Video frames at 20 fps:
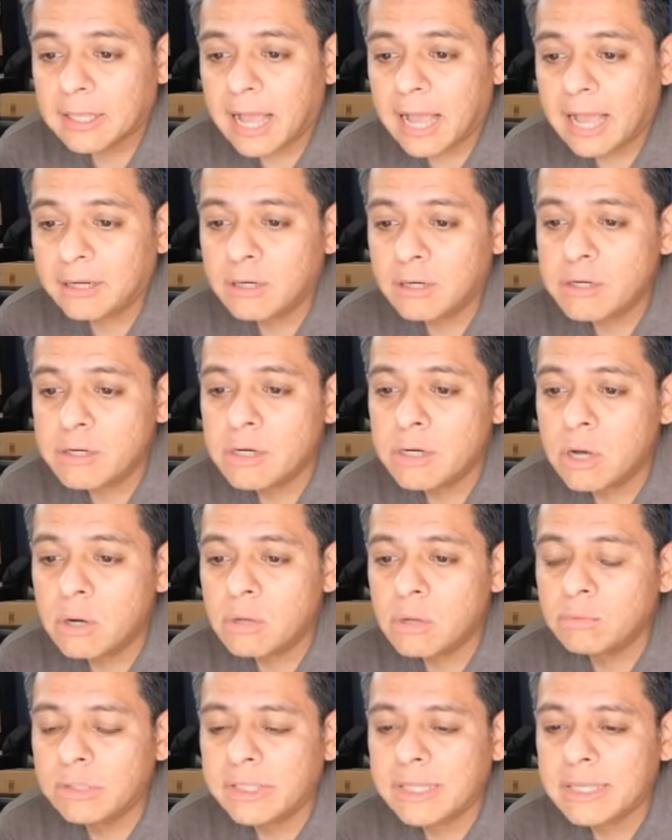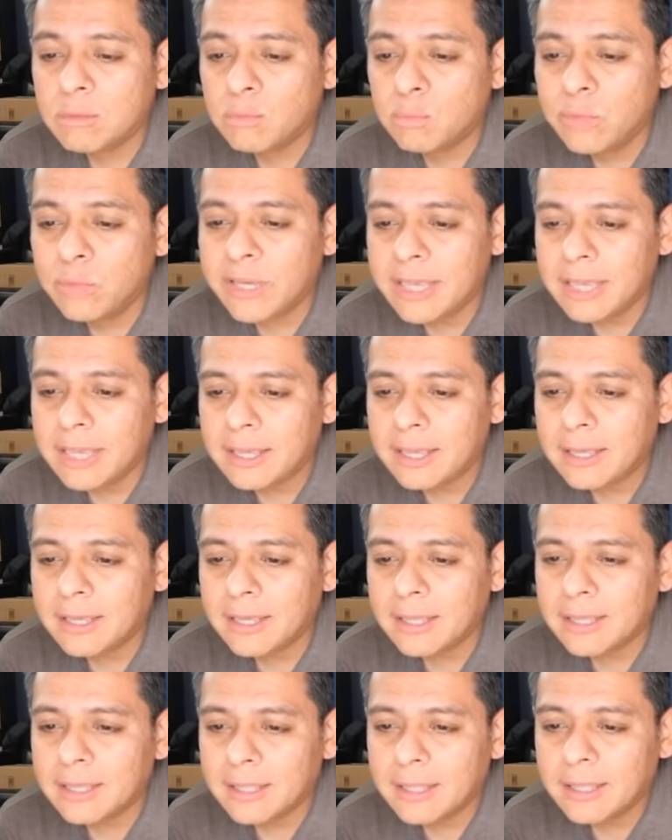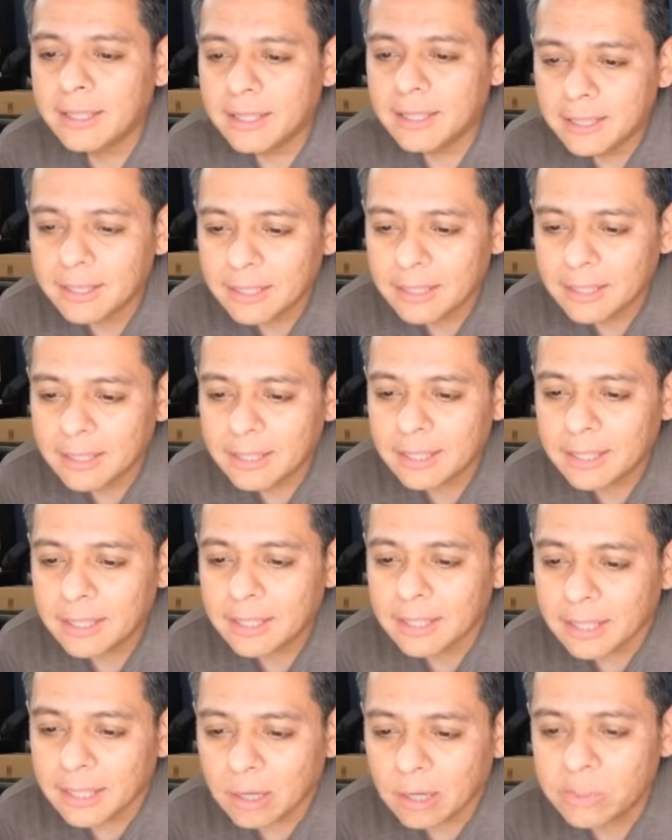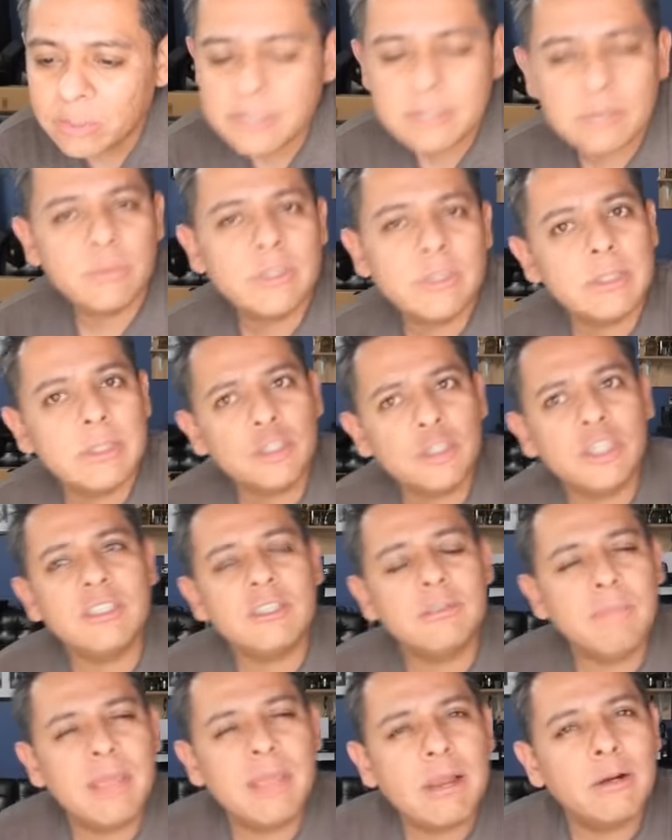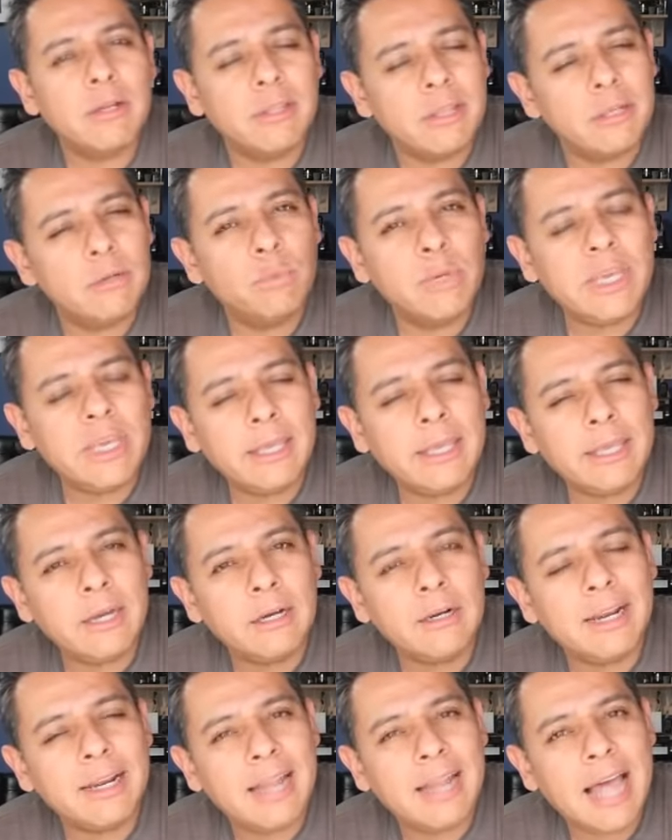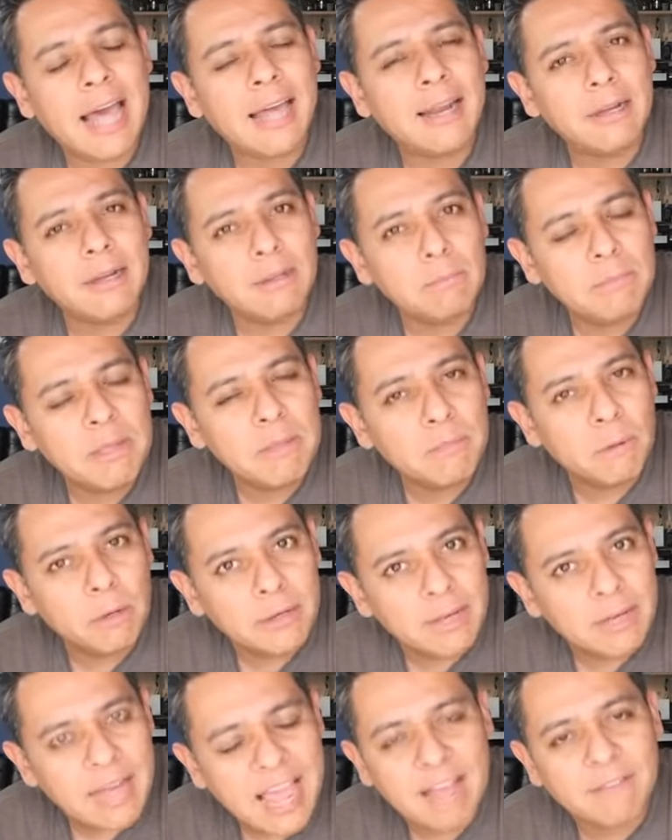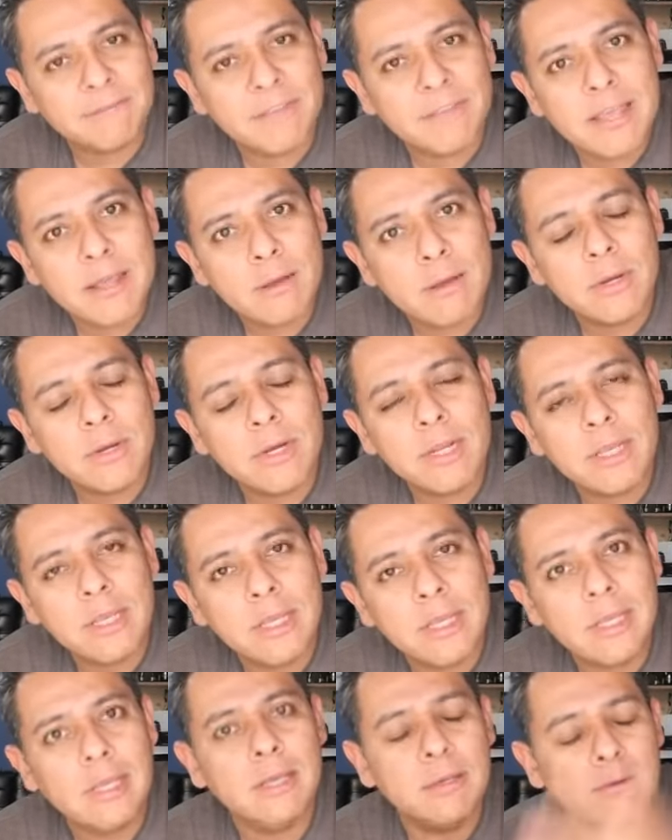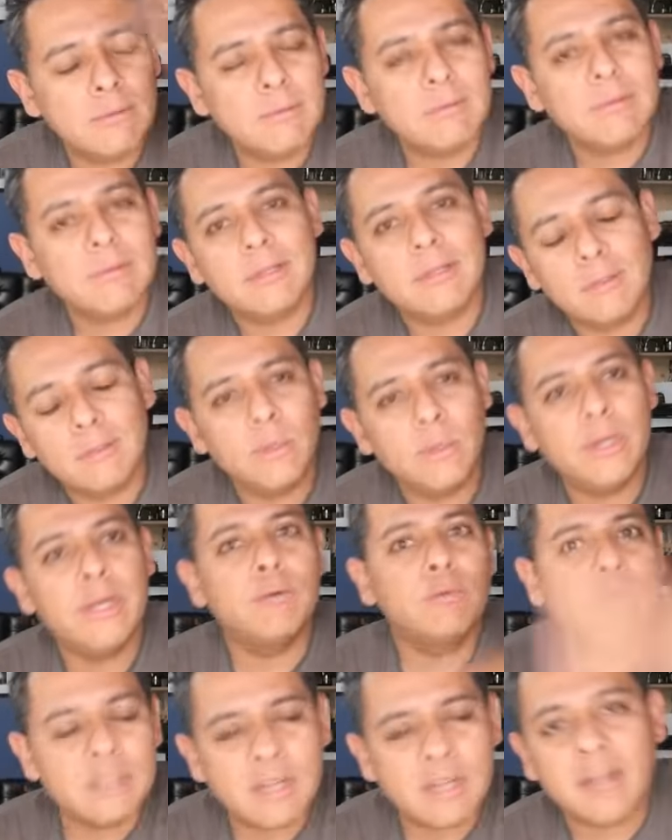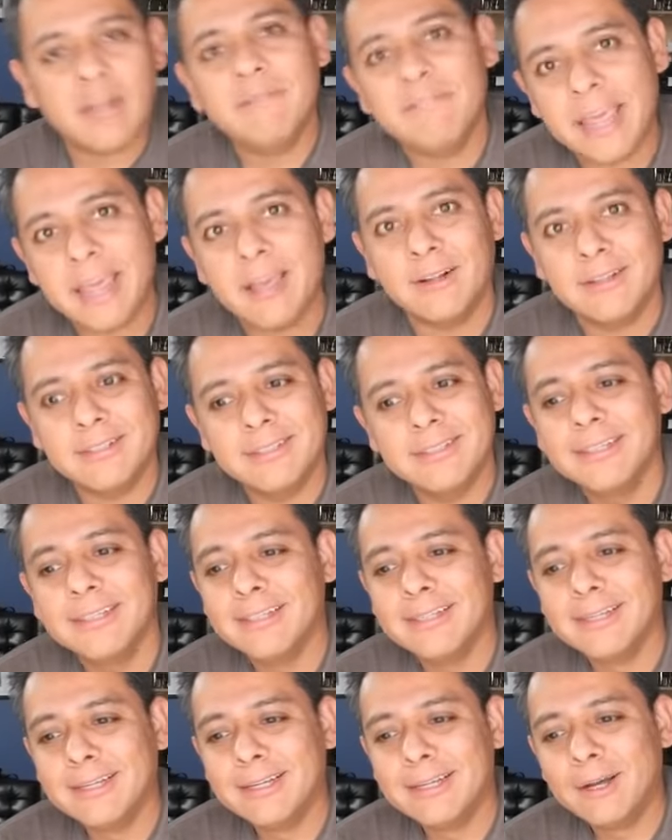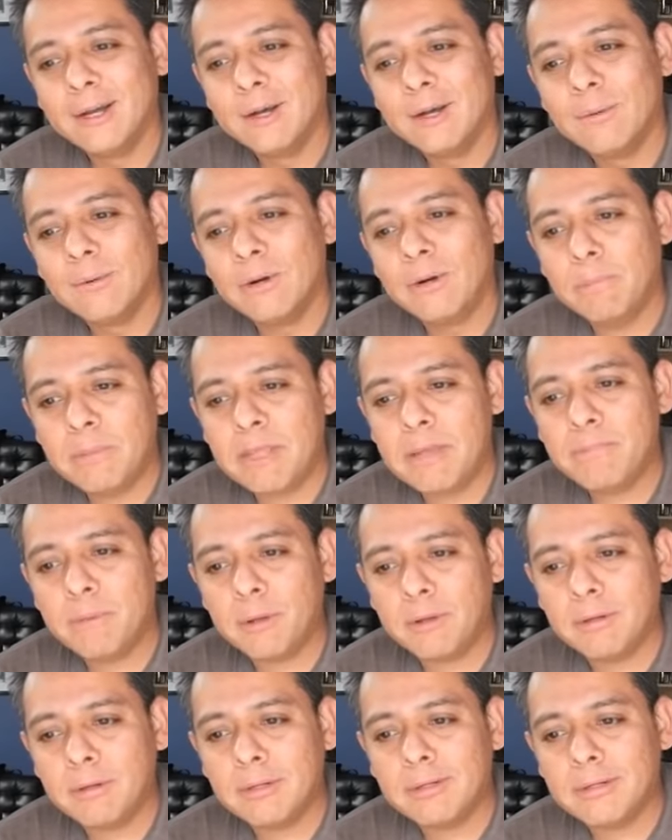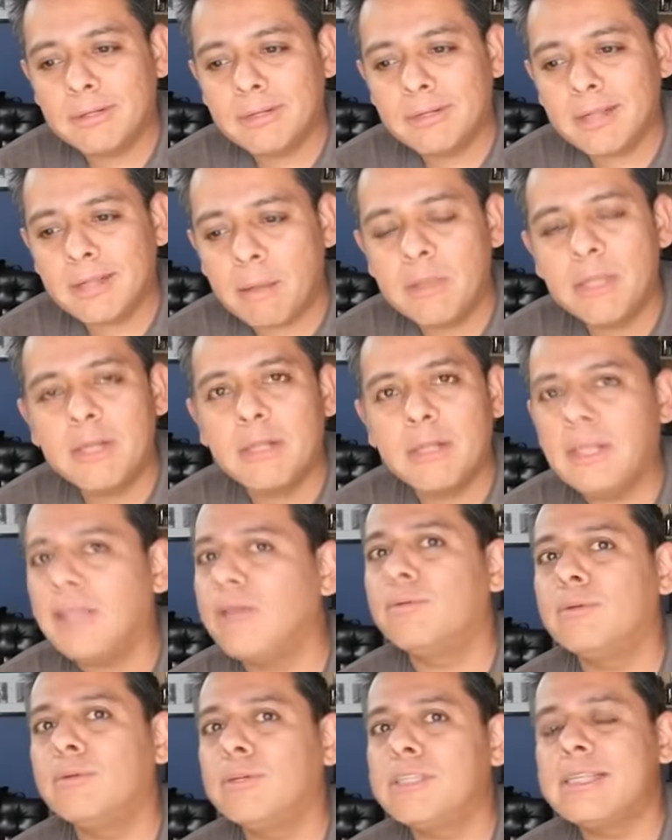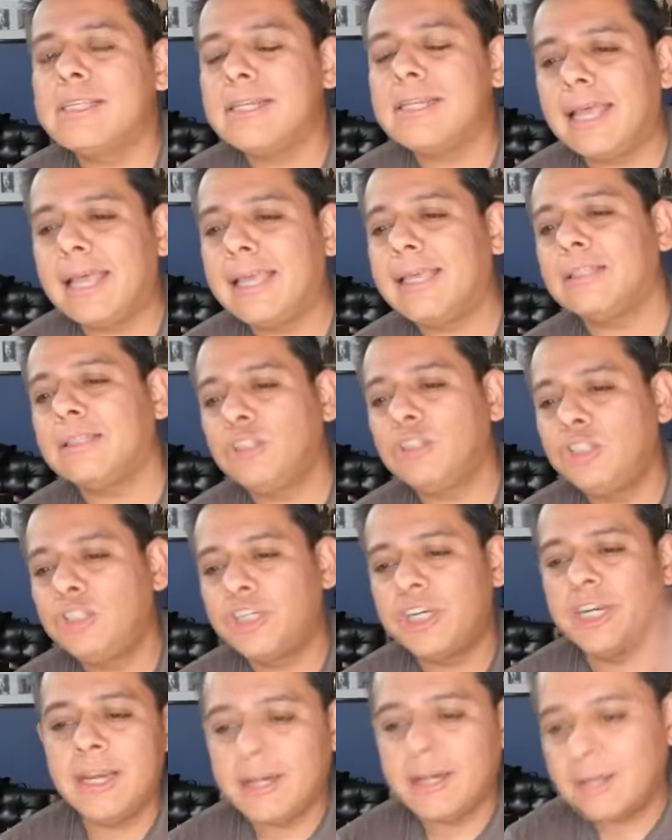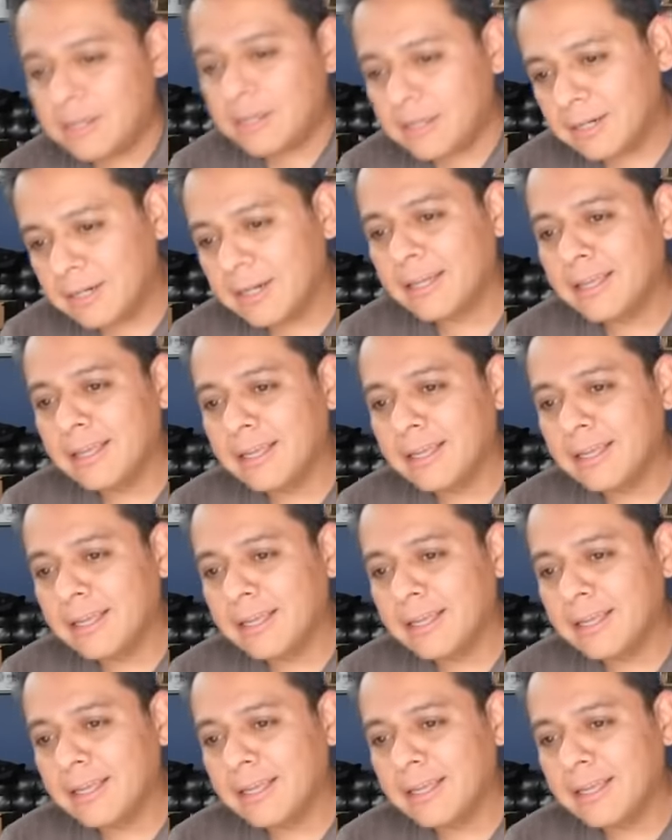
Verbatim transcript: I don't know. Did we... Was it just me, or did we hear a lot of people laughing when it was on sale? Were people? I mean, it wasn't like a cheer.